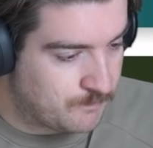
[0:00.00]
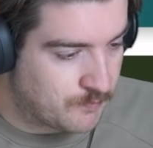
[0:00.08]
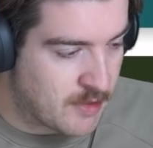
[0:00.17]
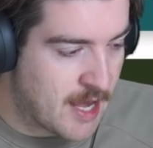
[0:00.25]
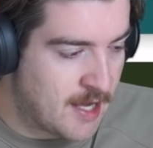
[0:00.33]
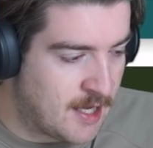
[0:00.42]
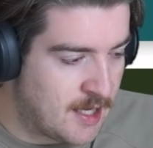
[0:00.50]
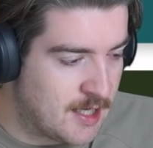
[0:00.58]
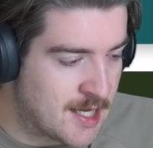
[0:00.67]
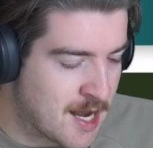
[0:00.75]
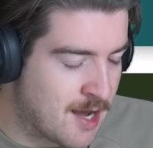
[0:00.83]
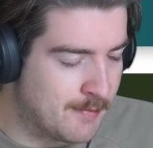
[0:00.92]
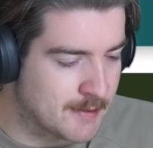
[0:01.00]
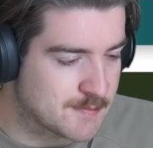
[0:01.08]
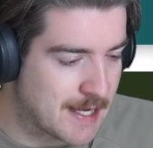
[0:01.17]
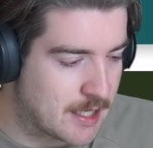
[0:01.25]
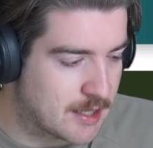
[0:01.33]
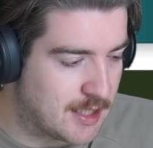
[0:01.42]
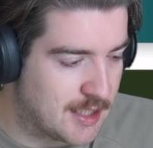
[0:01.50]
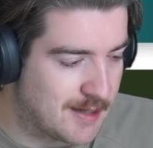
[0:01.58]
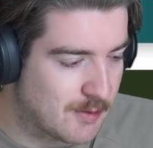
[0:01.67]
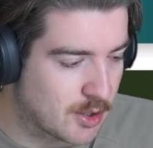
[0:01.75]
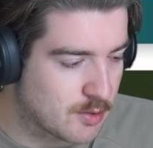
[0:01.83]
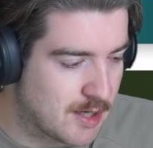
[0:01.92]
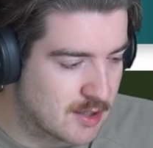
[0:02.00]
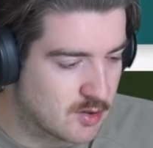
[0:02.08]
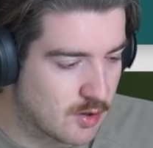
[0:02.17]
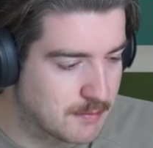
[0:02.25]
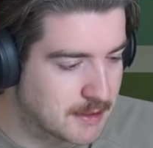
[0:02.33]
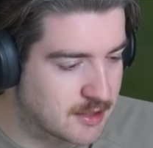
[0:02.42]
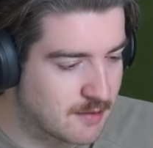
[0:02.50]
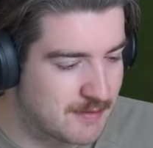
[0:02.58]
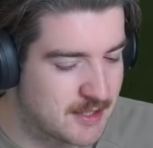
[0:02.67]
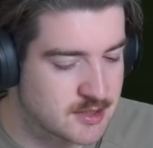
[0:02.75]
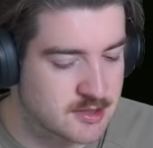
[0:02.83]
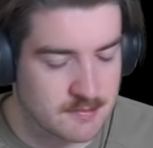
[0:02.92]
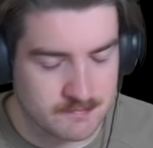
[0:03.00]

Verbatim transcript: Hey, an Irishman on the leaderboard. Go on, Cormac, you beast.